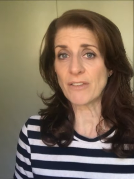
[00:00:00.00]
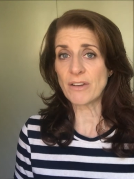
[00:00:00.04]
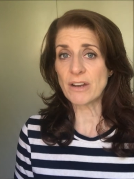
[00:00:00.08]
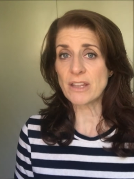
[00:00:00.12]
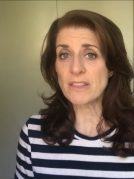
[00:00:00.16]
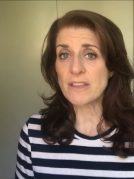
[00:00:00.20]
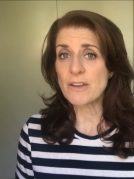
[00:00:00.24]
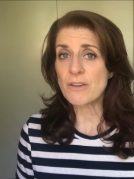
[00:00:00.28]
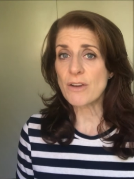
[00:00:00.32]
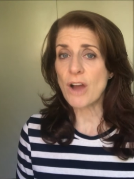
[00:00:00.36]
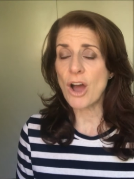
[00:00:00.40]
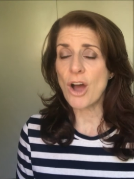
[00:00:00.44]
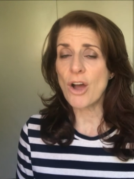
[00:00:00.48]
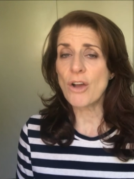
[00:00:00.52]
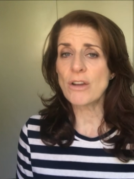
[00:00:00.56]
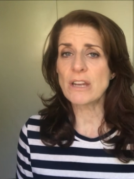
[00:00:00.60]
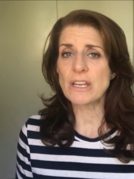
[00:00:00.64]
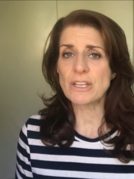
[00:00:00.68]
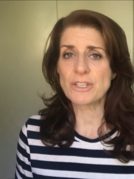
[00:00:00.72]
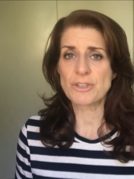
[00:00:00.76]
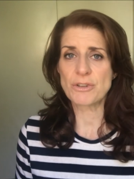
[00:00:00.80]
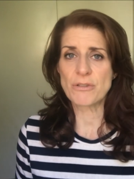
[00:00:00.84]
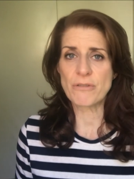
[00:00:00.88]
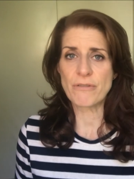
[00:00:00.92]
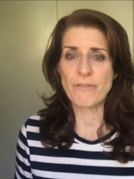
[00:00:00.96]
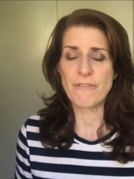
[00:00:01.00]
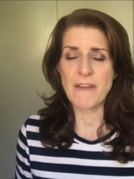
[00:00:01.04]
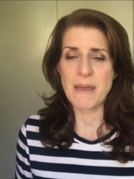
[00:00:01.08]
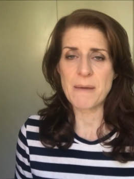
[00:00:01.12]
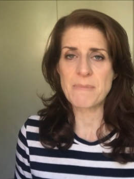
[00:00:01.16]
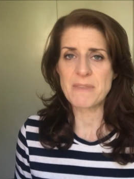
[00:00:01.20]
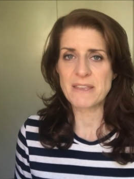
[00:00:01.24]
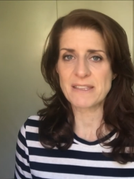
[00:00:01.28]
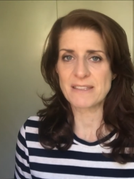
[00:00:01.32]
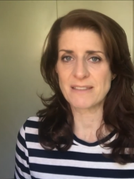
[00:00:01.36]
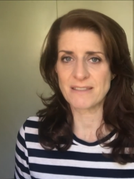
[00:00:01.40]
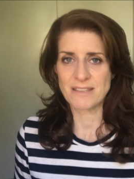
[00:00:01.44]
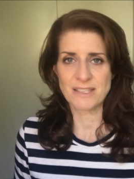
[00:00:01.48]
and there are only 2
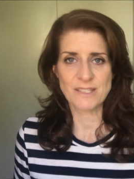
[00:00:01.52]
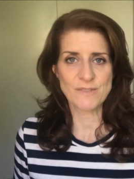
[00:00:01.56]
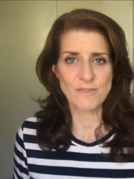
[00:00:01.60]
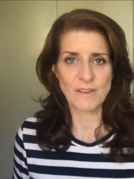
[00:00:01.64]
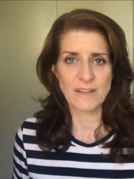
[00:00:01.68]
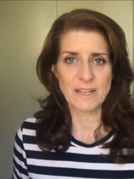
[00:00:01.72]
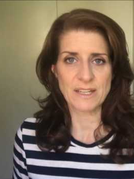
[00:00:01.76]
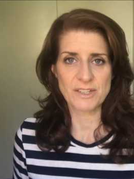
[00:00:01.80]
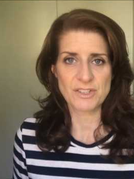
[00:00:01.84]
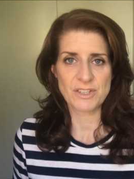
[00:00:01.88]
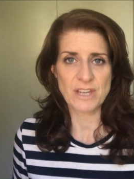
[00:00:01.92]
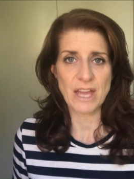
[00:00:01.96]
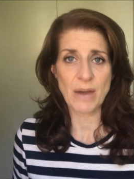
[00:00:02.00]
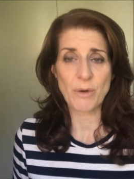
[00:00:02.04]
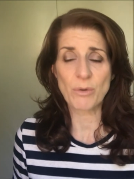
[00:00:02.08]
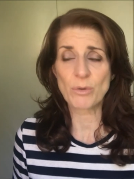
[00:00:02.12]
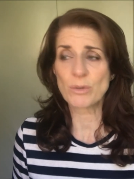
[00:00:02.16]
families in this village now.